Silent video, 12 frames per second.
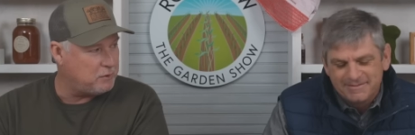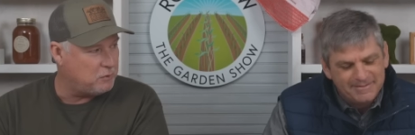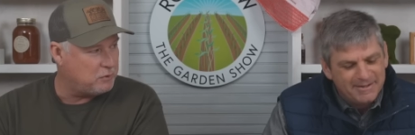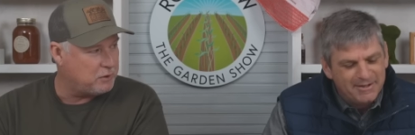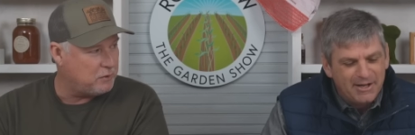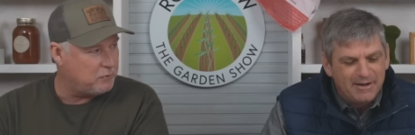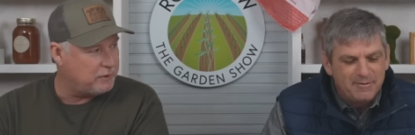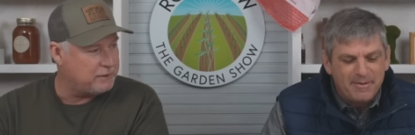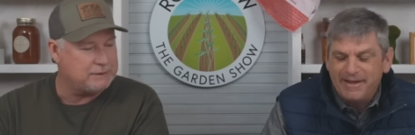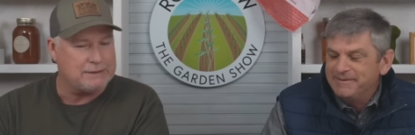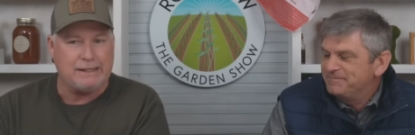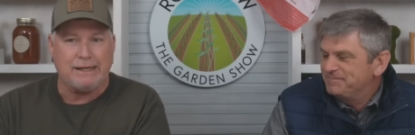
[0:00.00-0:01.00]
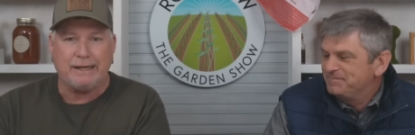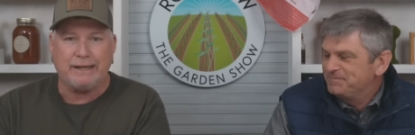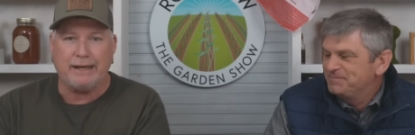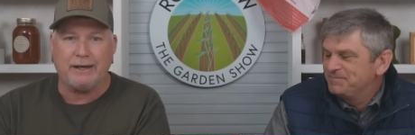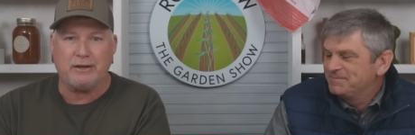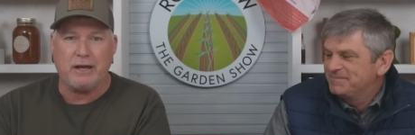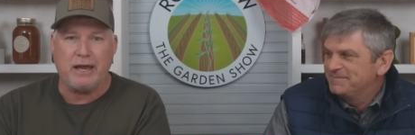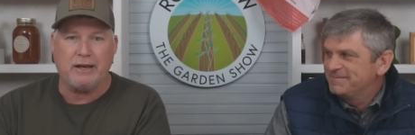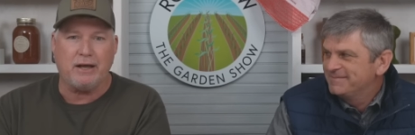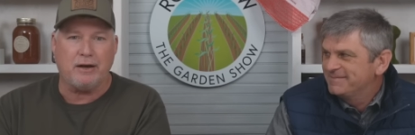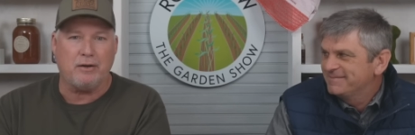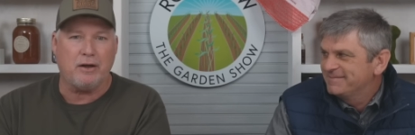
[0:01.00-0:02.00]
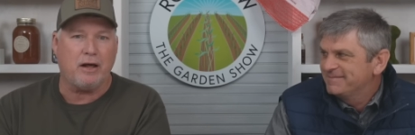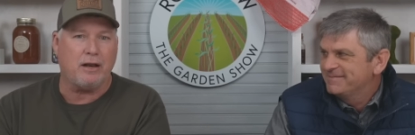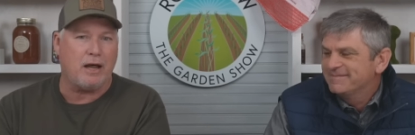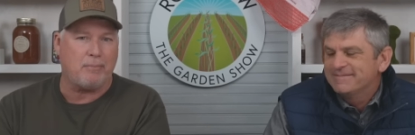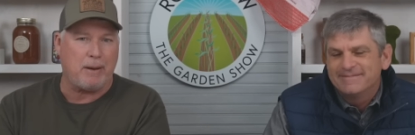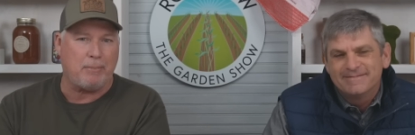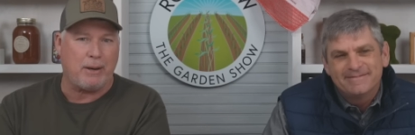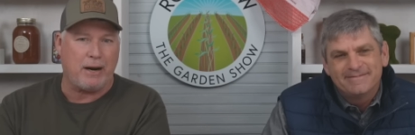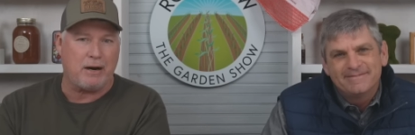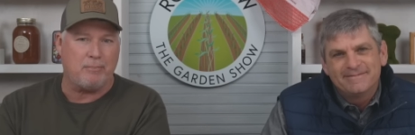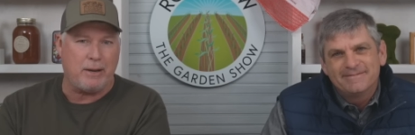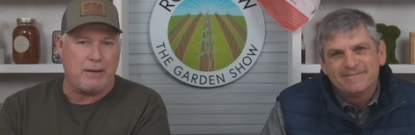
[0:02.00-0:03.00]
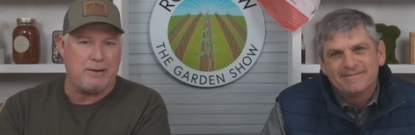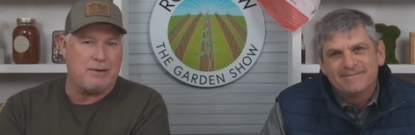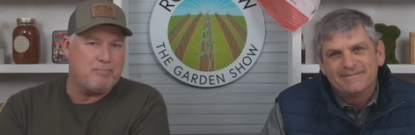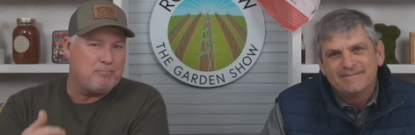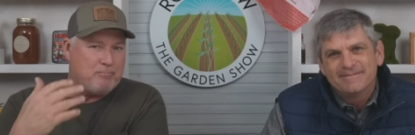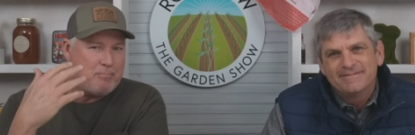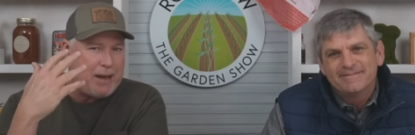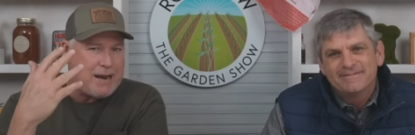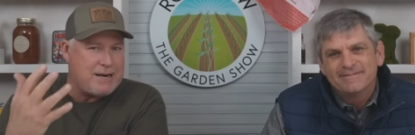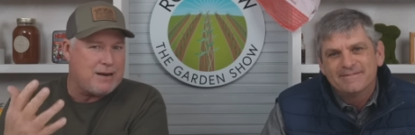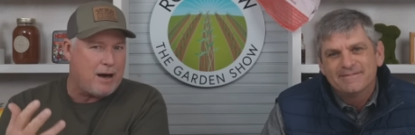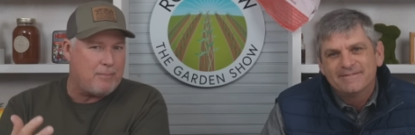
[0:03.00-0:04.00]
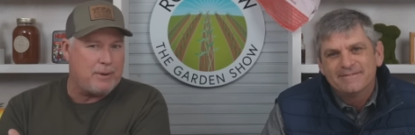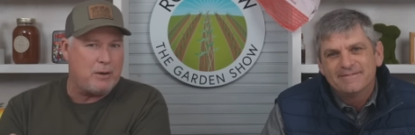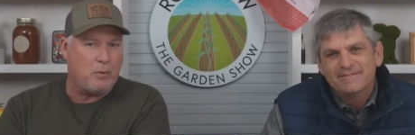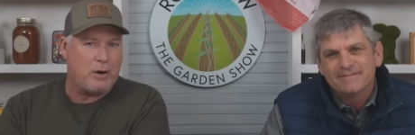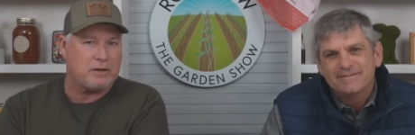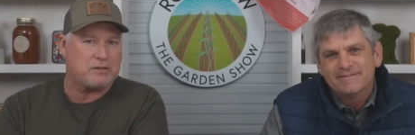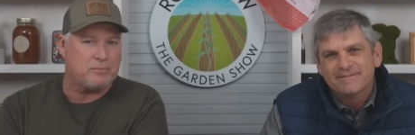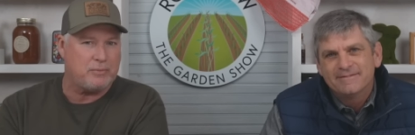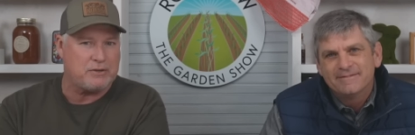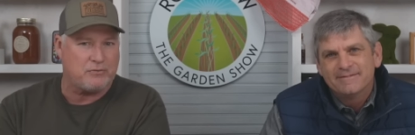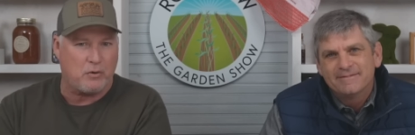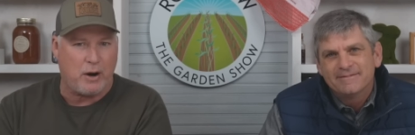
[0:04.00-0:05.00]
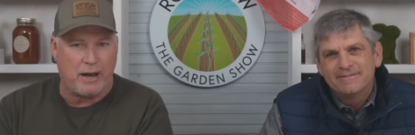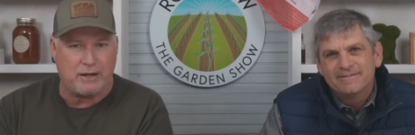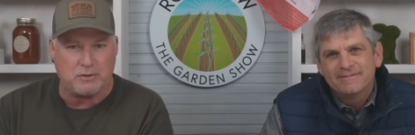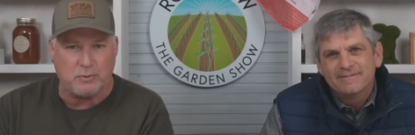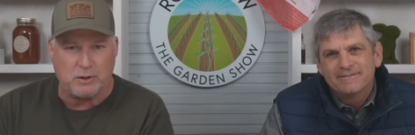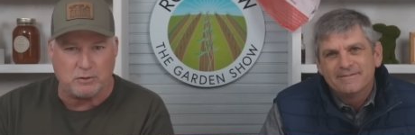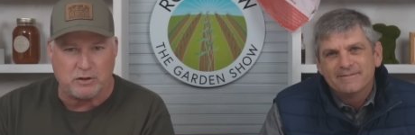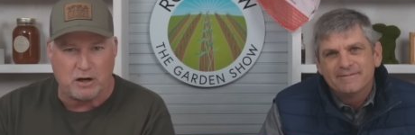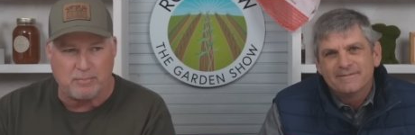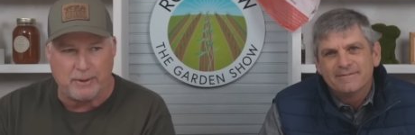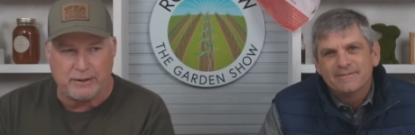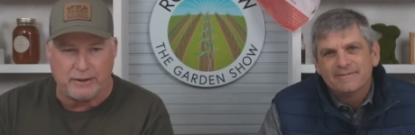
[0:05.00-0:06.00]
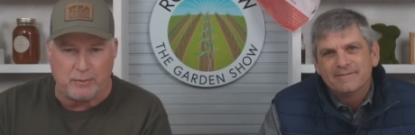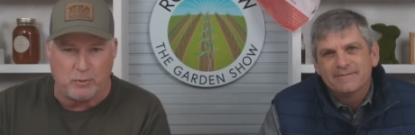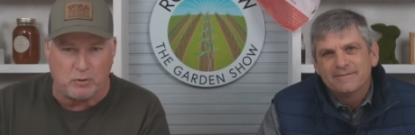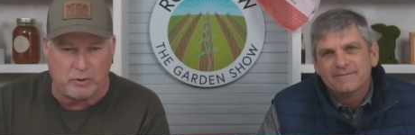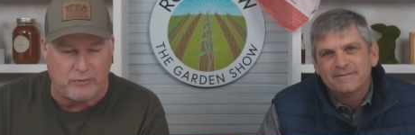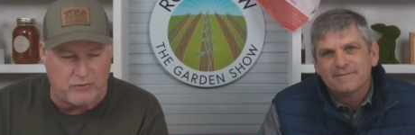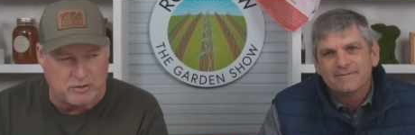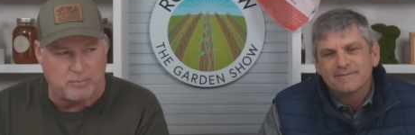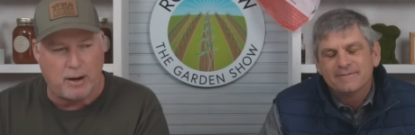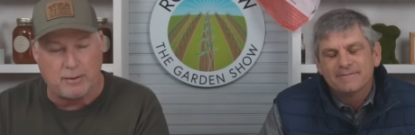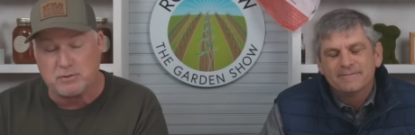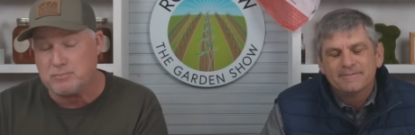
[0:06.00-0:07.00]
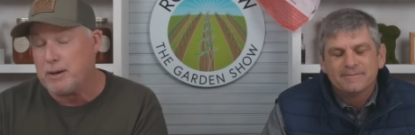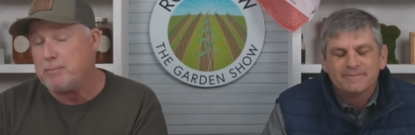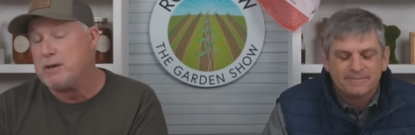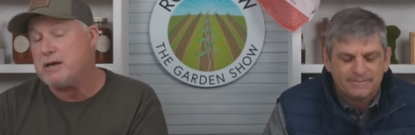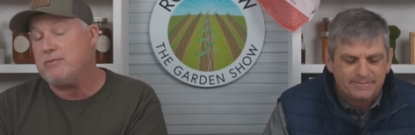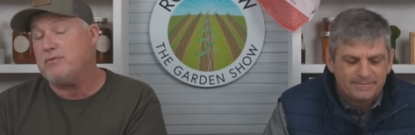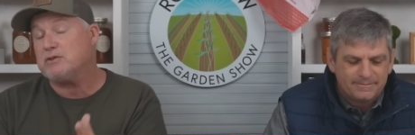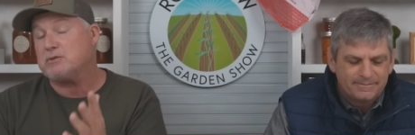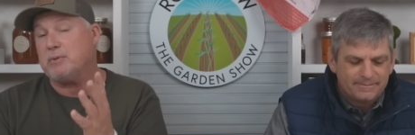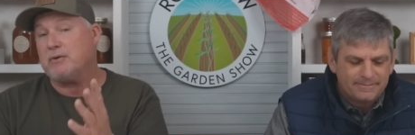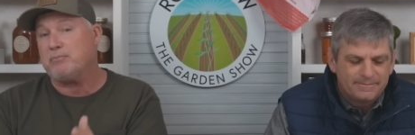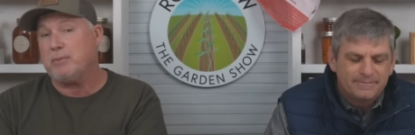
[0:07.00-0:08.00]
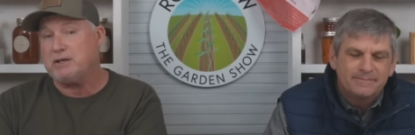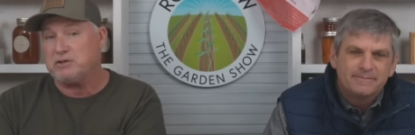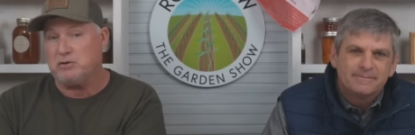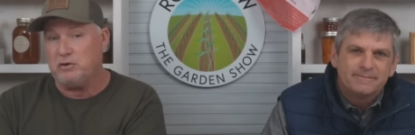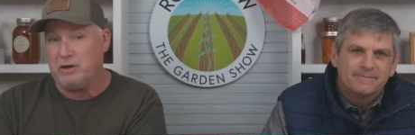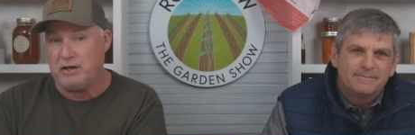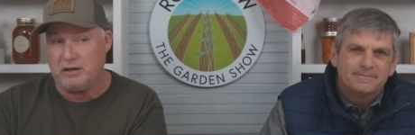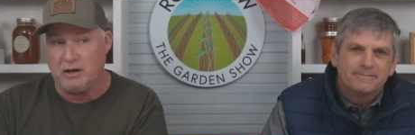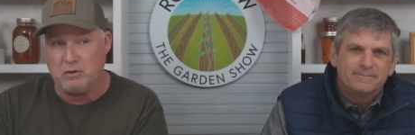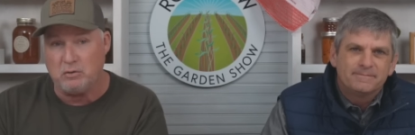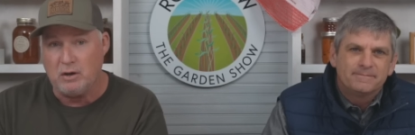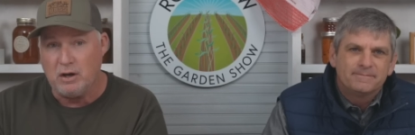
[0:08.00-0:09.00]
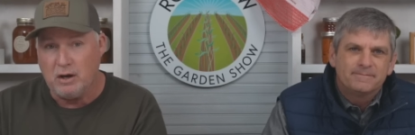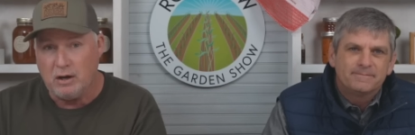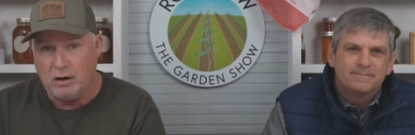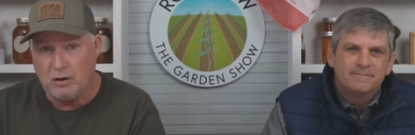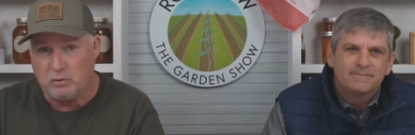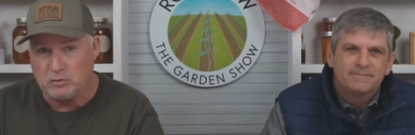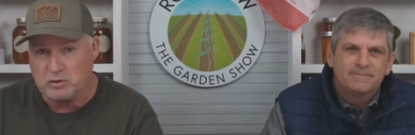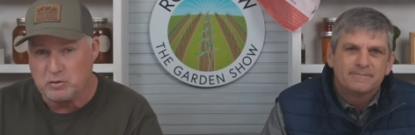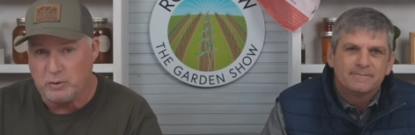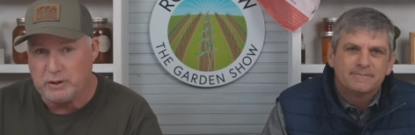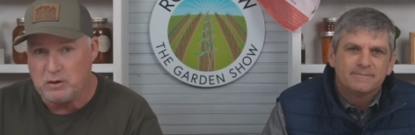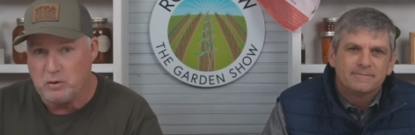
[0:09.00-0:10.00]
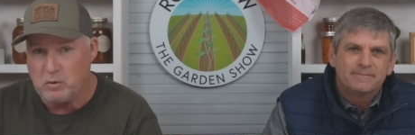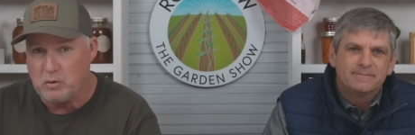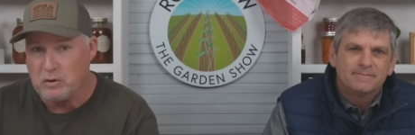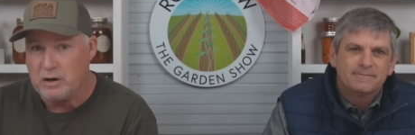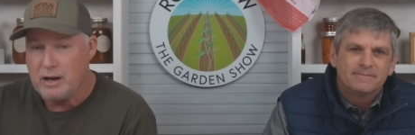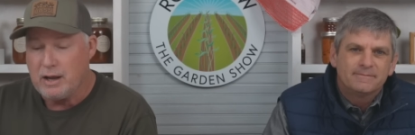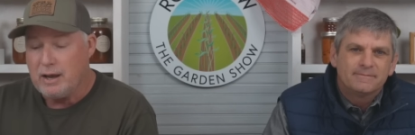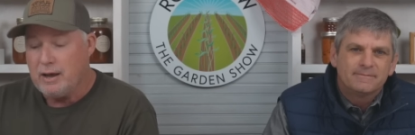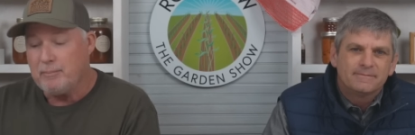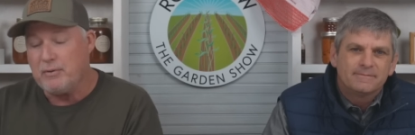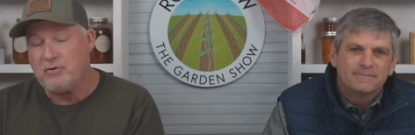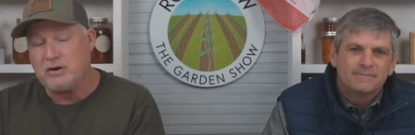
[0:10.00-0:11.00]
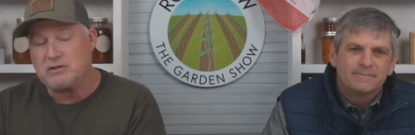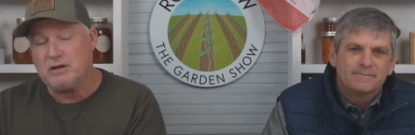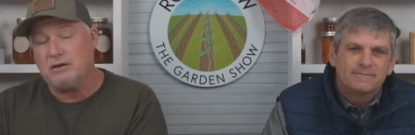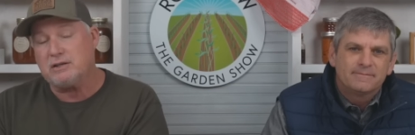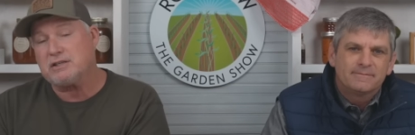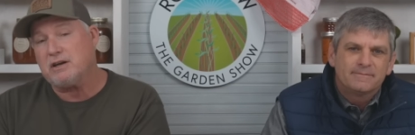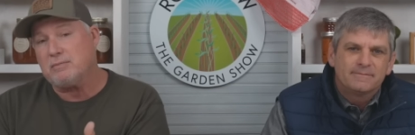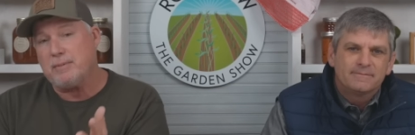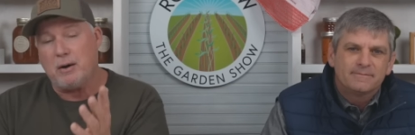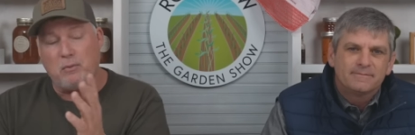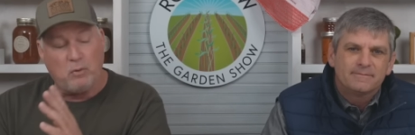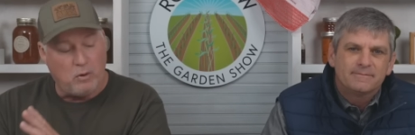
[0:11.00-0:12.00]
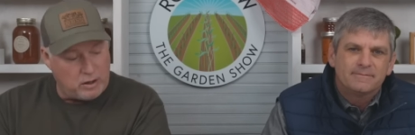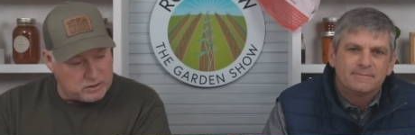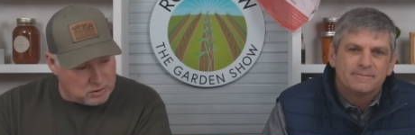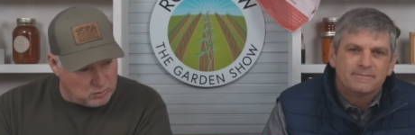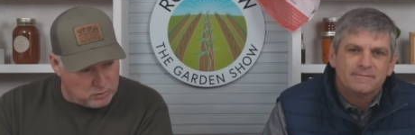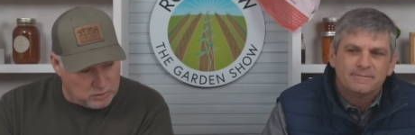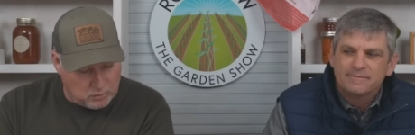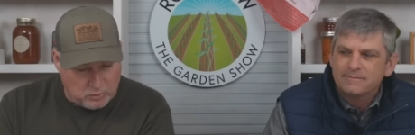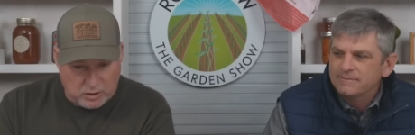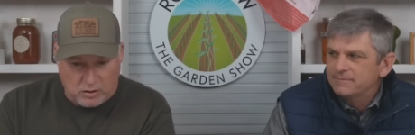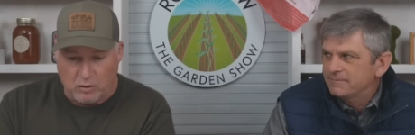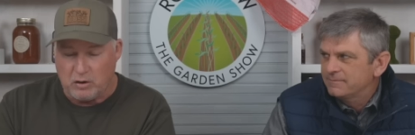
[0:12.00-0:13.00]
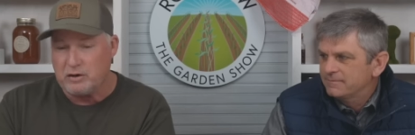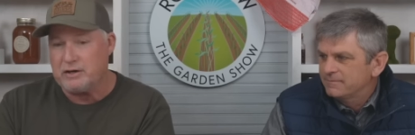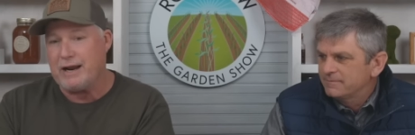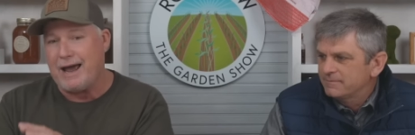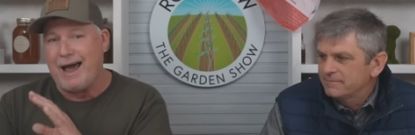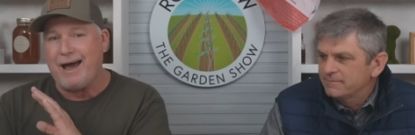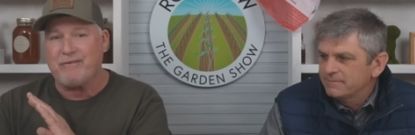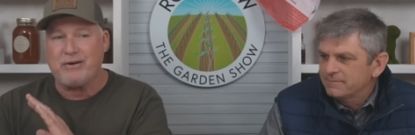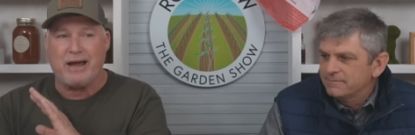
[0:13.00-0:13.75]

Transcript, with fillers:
Speaker 1: corn, don't Love we? It, man. Yeah, and uh, a lot of people out there may may not be aware of some of these varieties we're going to talk about today. We're going to give you some options, maybe give you some information you didn't know on sweet corn. But first of all, let's talk about what's going on in the garden. I've